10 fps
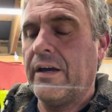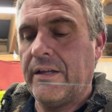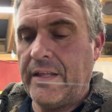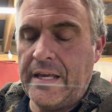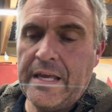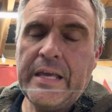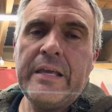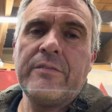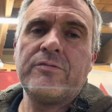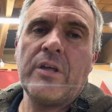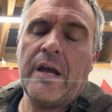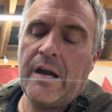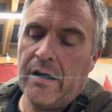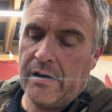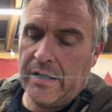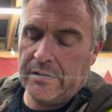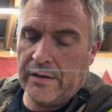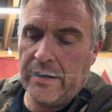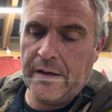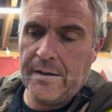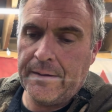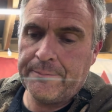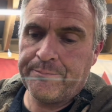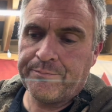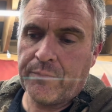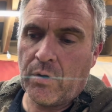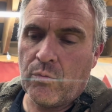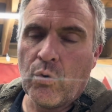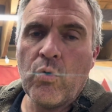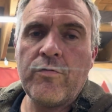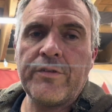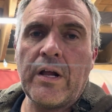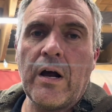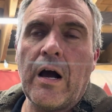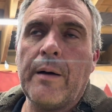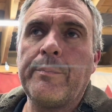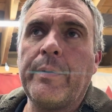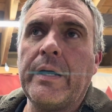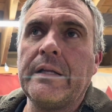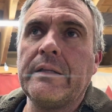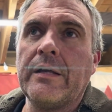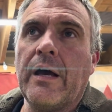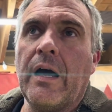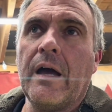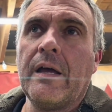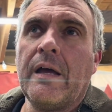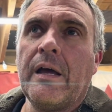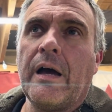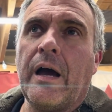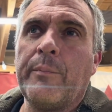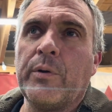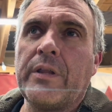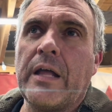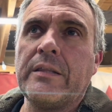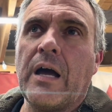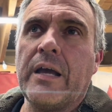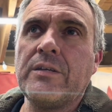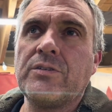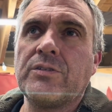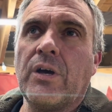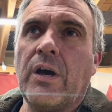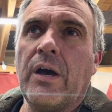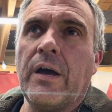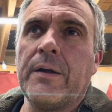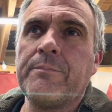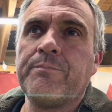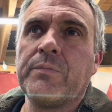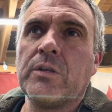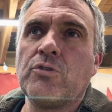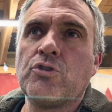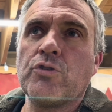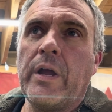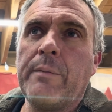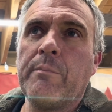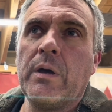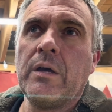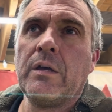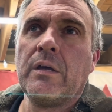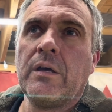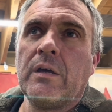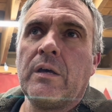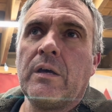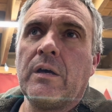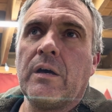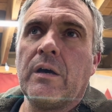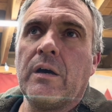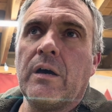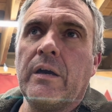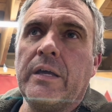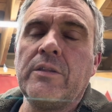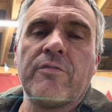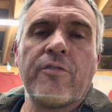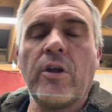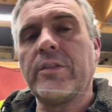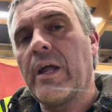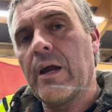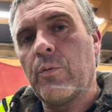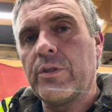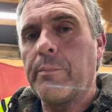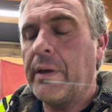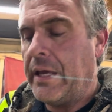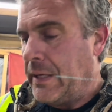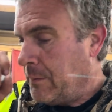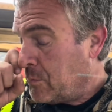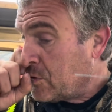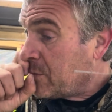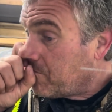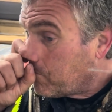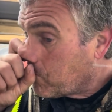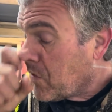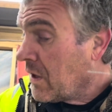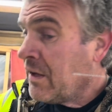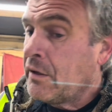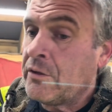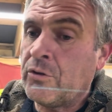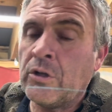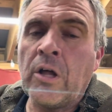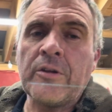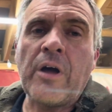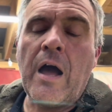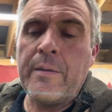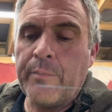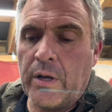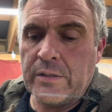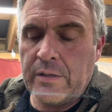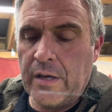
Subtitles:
eaves there, and roofed it up, and I put that nice trim in the front there with the beams. Took a lot of time, but